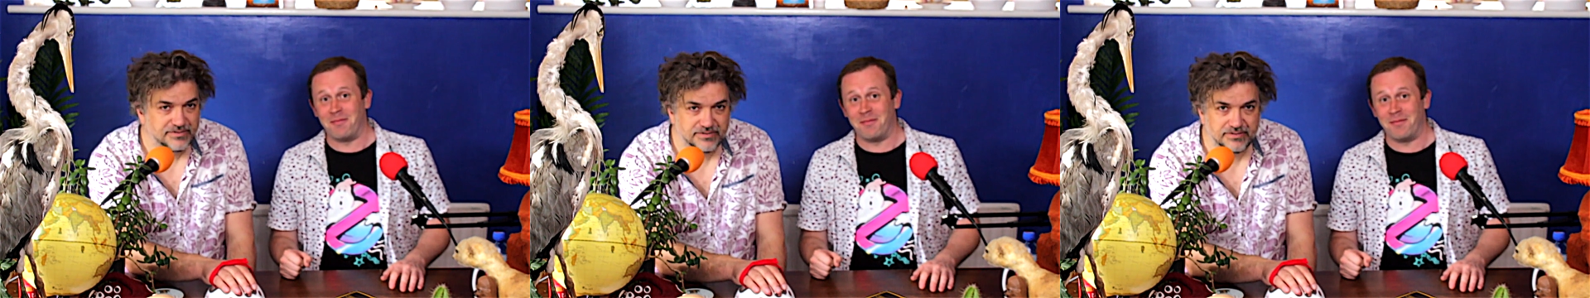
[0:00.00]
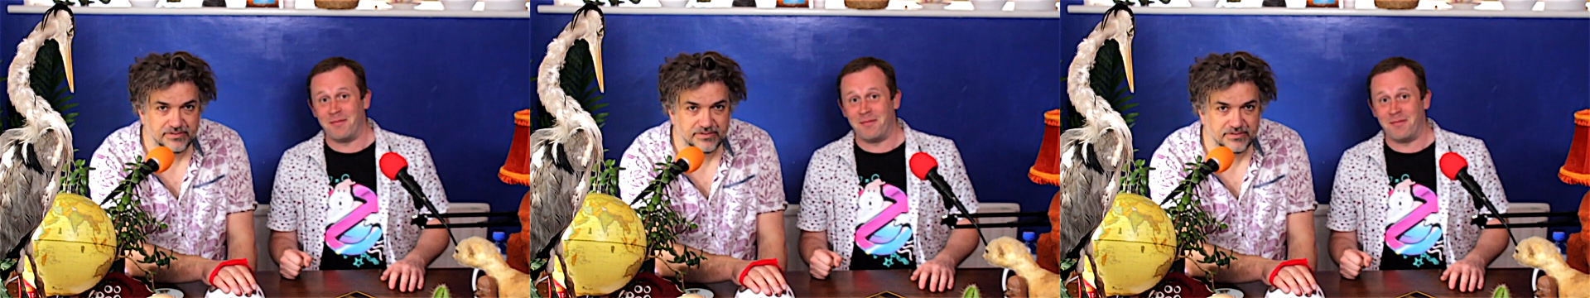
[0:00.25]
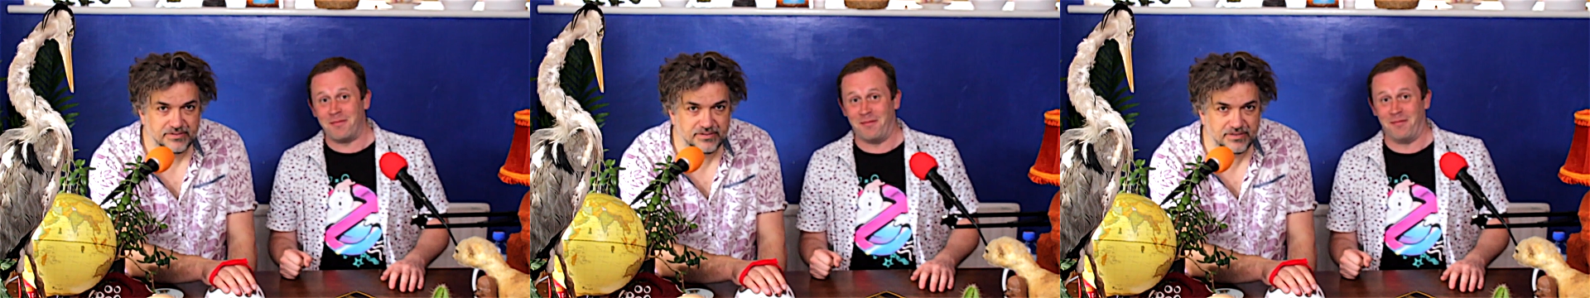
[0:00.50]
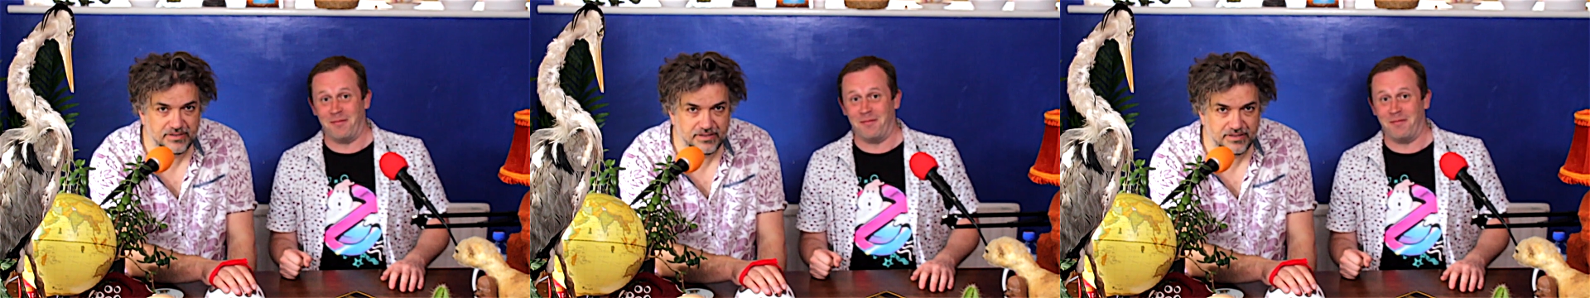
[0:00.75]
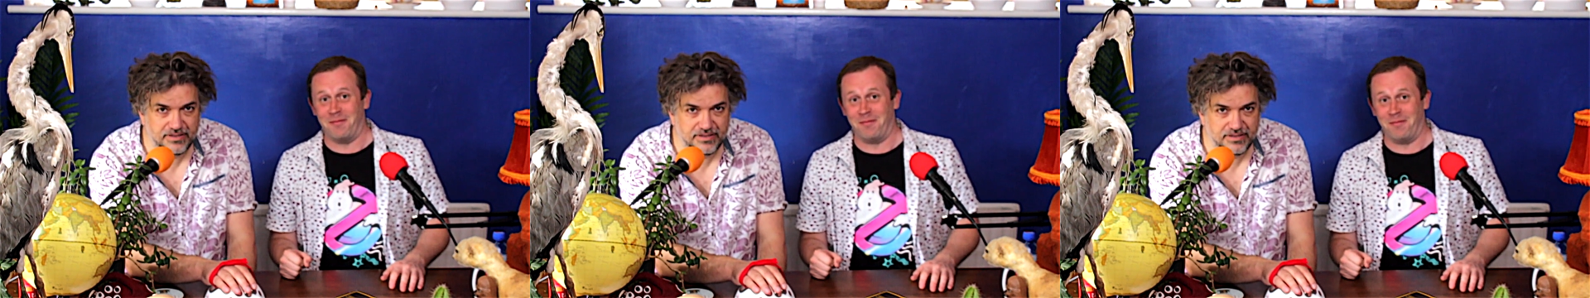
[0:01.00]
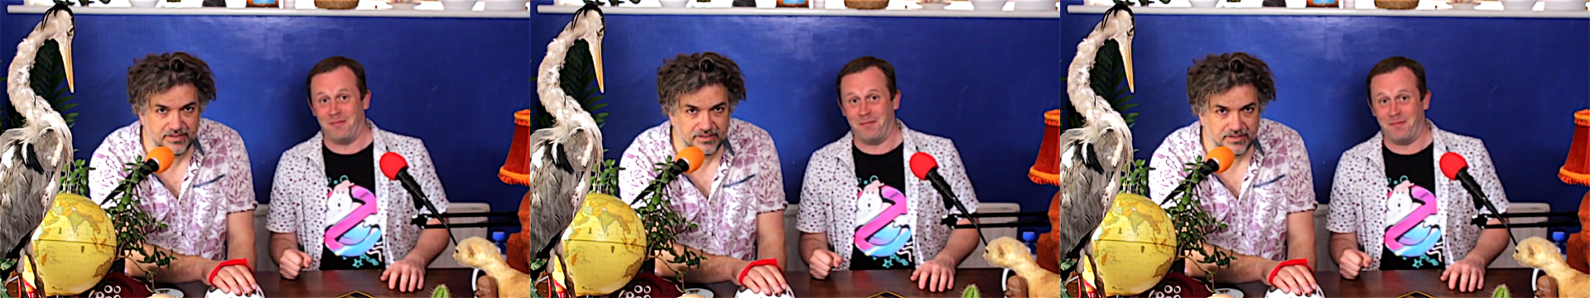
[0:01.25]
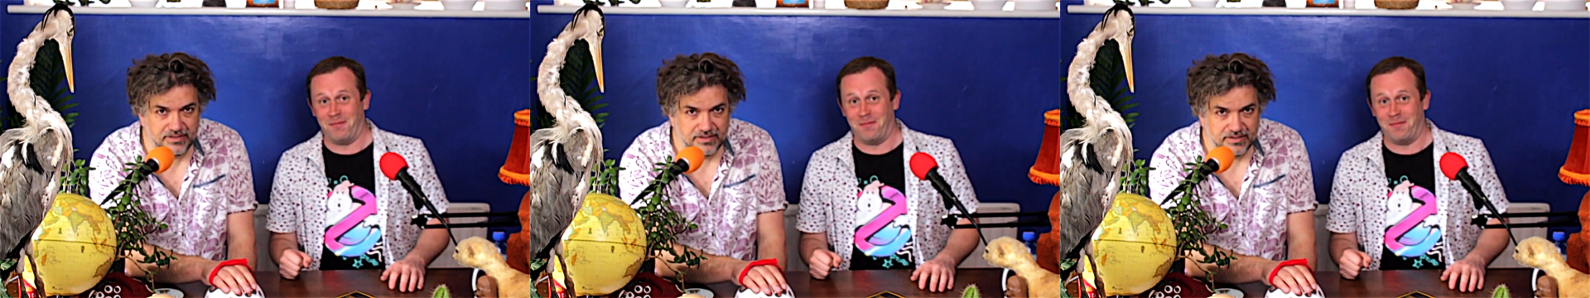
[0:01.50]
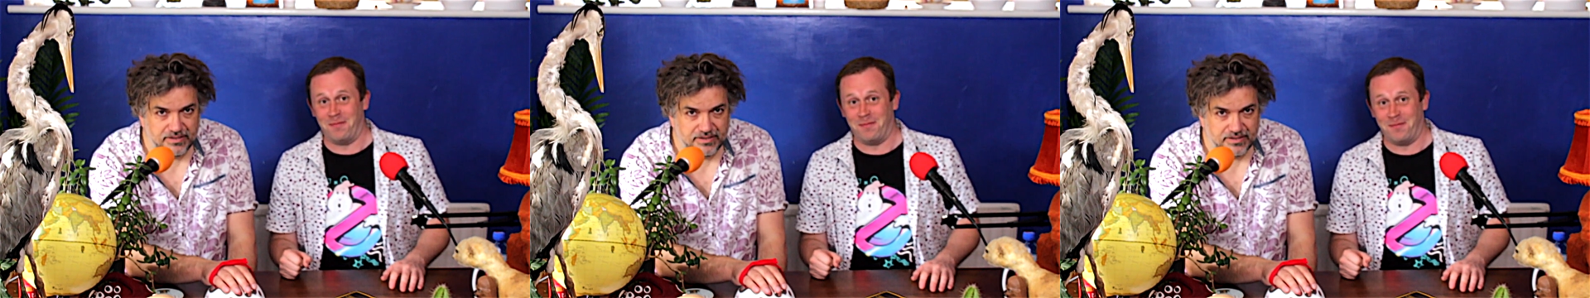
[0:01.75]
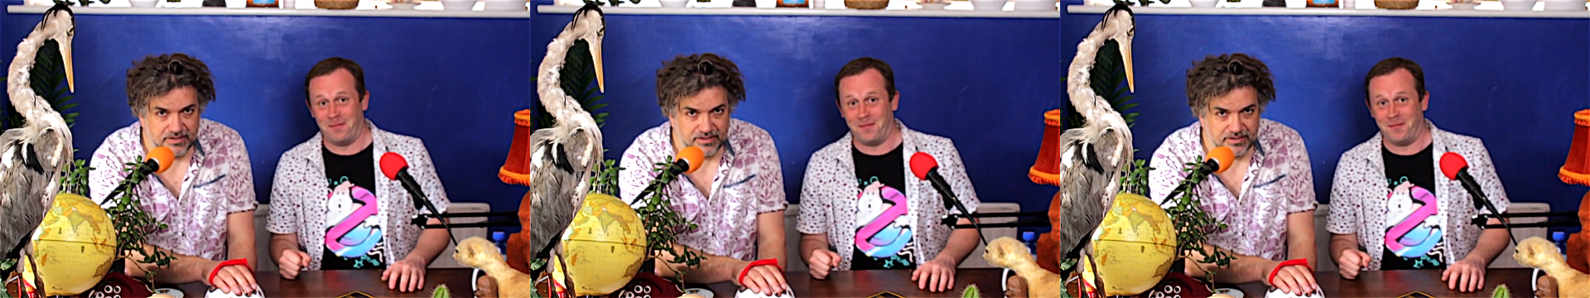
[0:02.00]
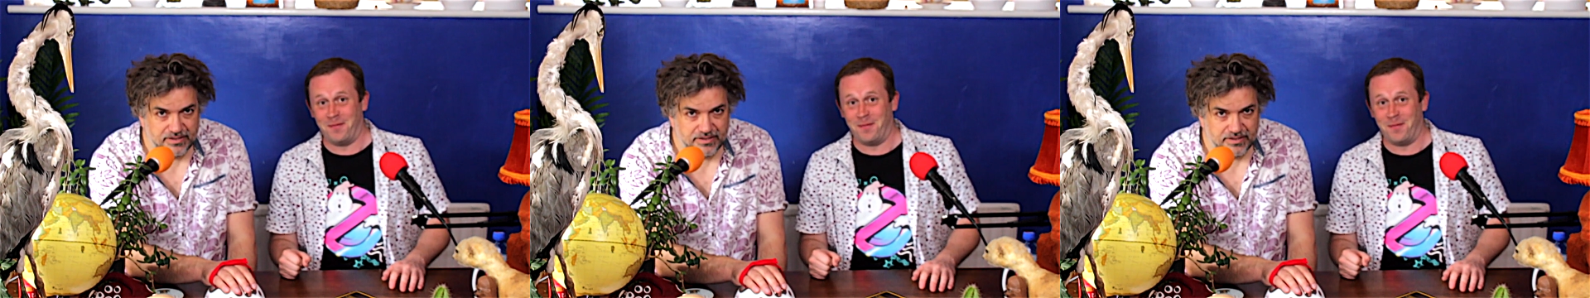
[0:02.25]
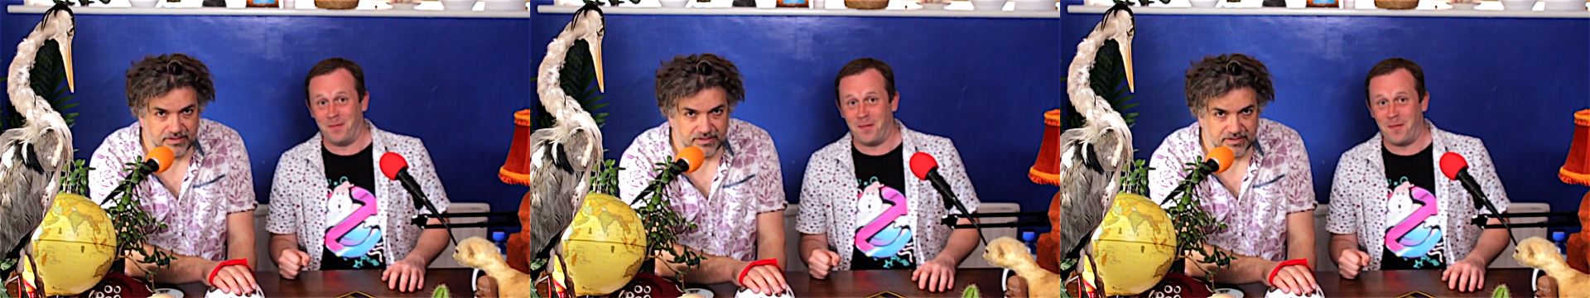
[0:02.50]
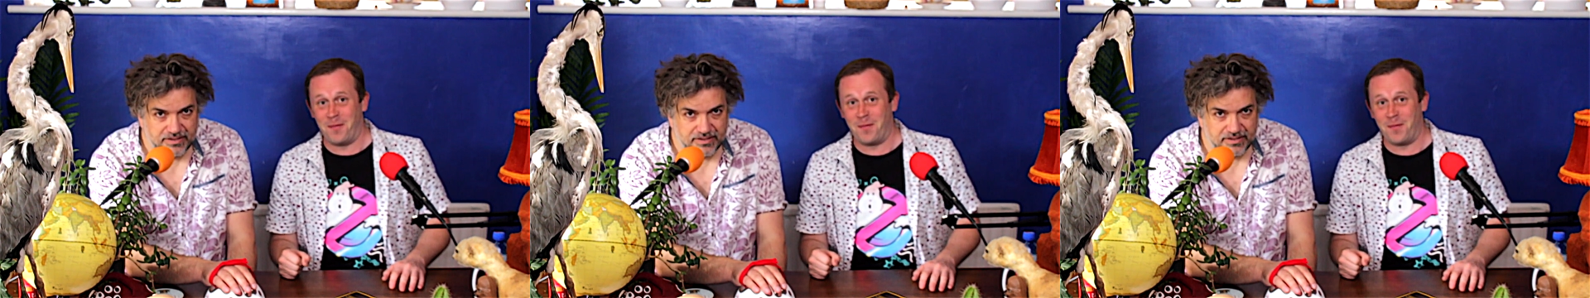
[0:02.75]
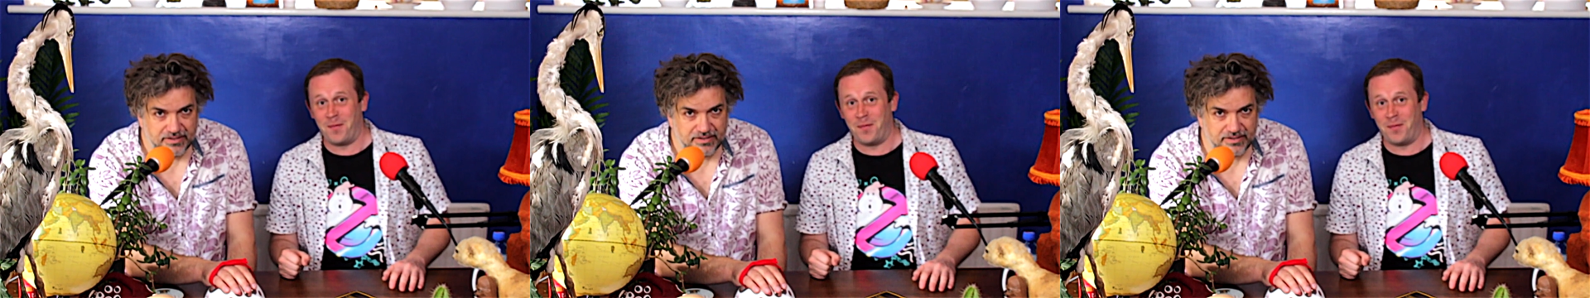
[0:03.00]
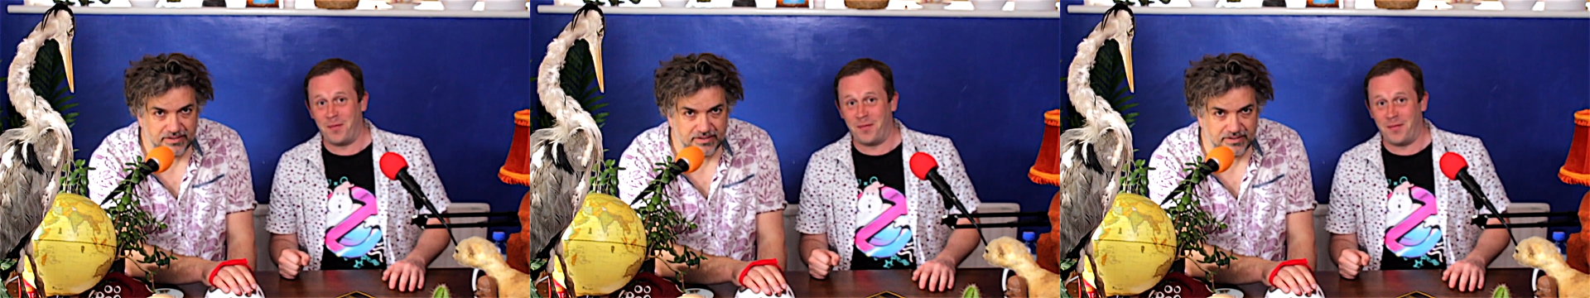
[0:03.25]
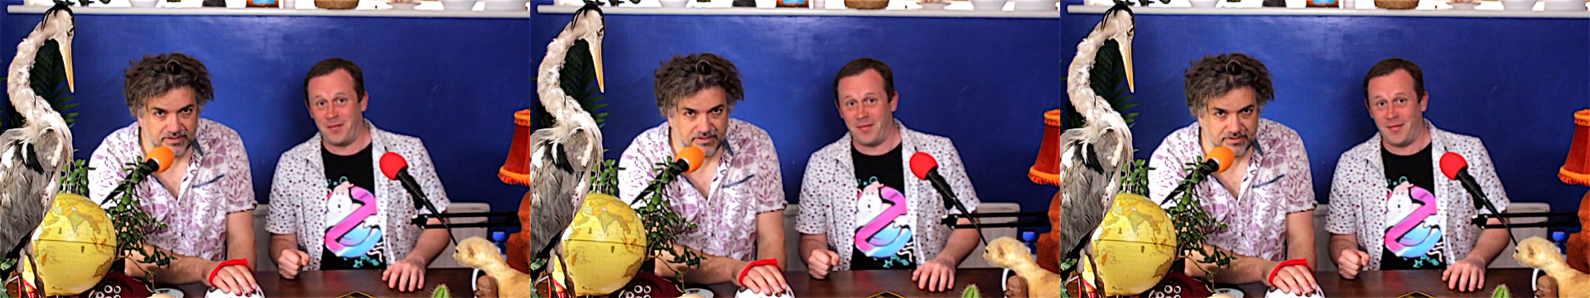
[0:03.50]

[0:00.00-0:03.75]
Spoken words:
No one is speaking in this clip.